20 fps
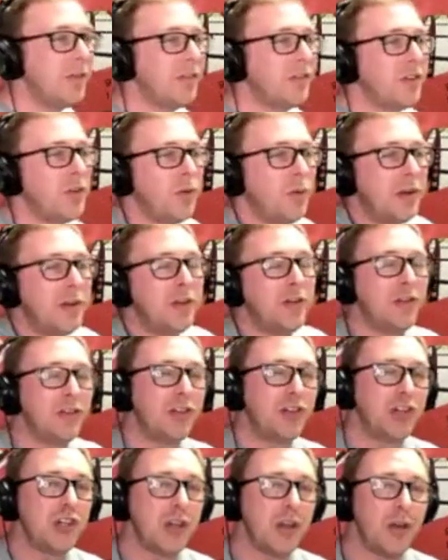going to
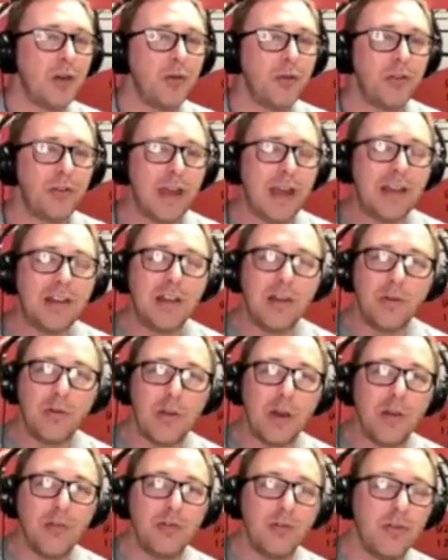shows. I don't
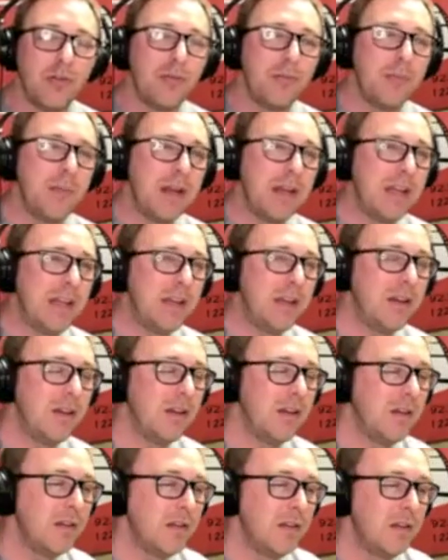go to as many
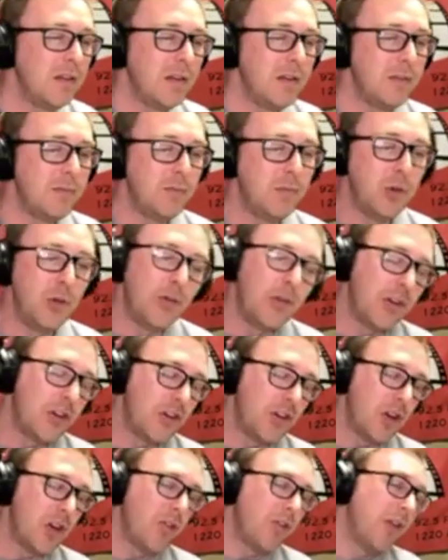music
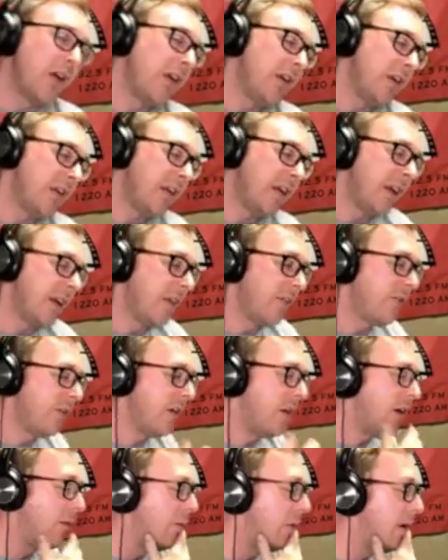shows. I
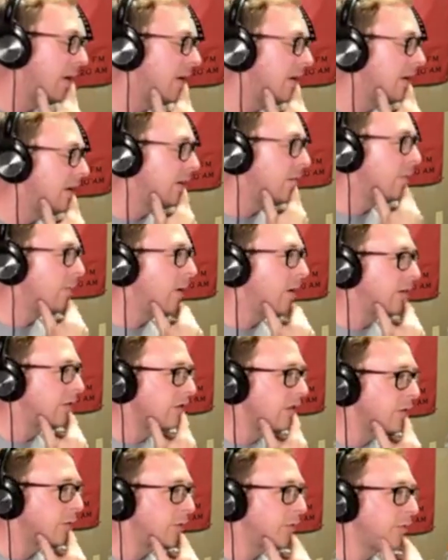went, you know,
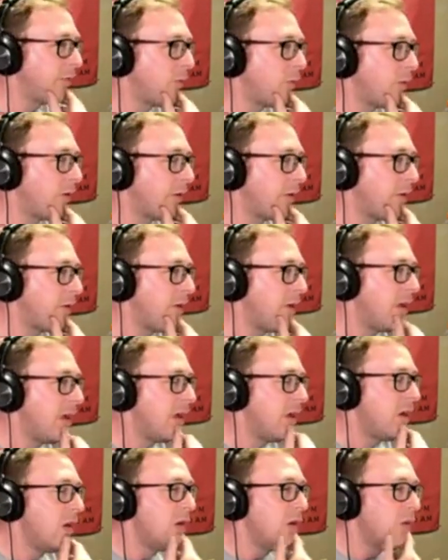October 4th.
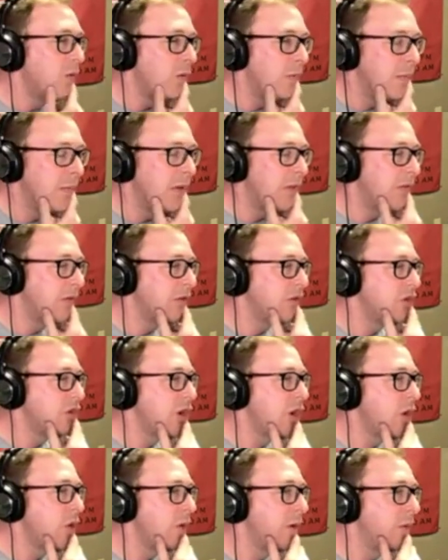We missed the
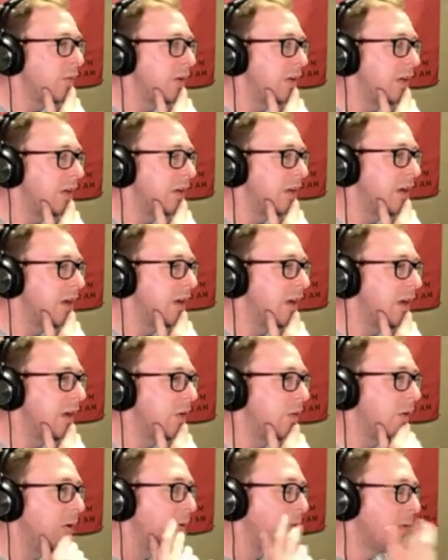show, and we did,
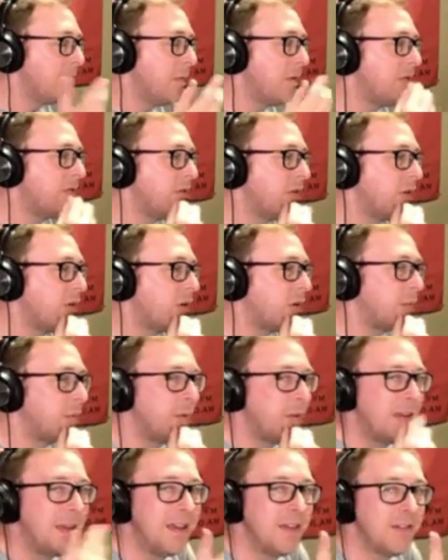we missed The Dark
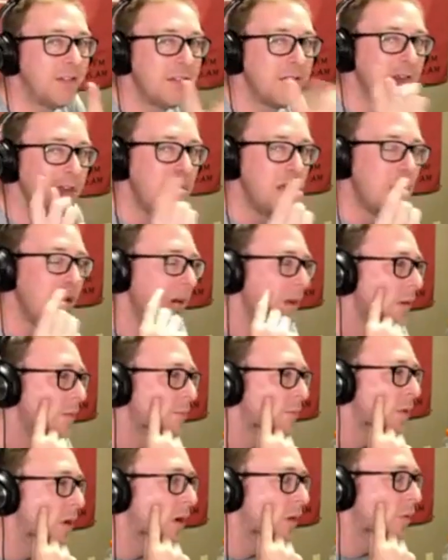Place,
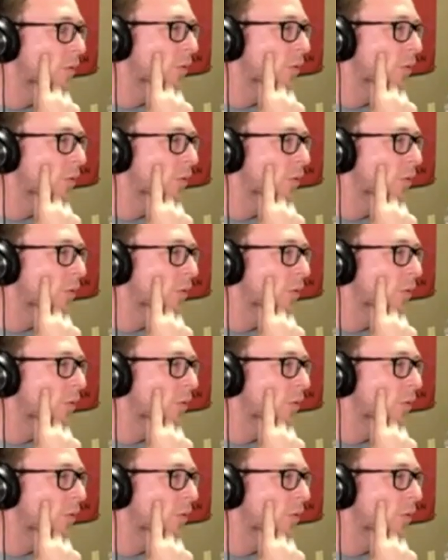but